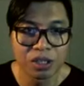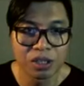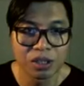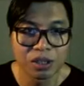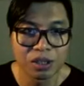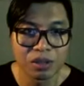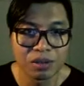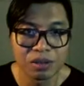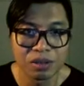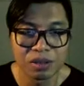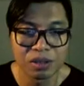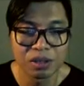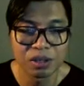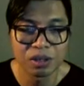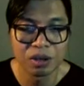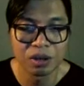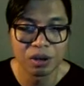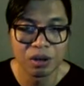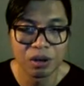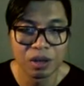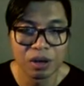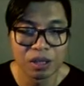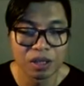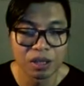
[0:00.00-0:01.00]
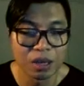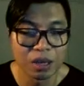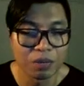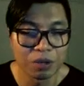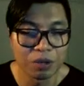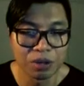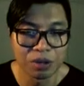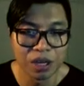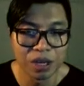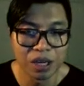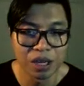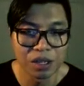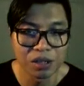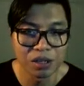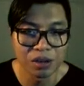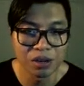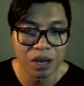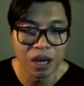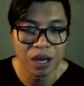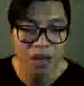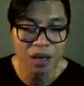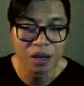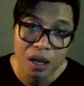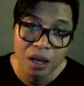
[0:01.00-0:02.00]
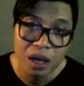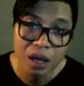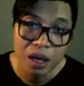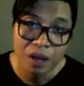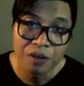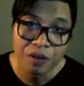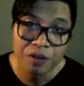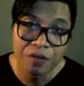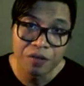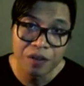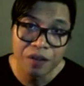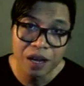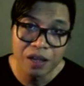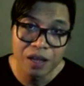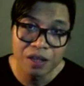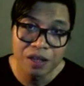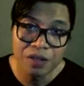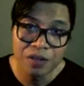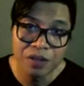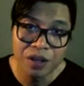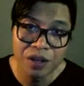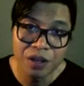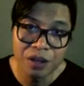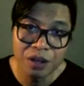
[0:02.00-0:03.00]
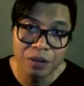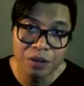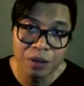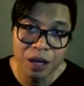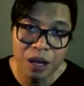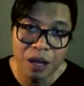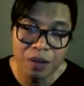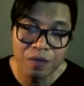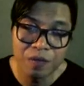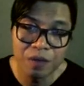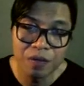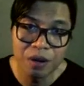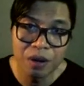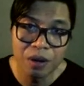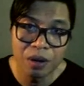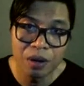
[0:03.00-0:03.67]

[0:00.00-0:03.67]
So it's up to you guys, okay? If you find this video to be helpful,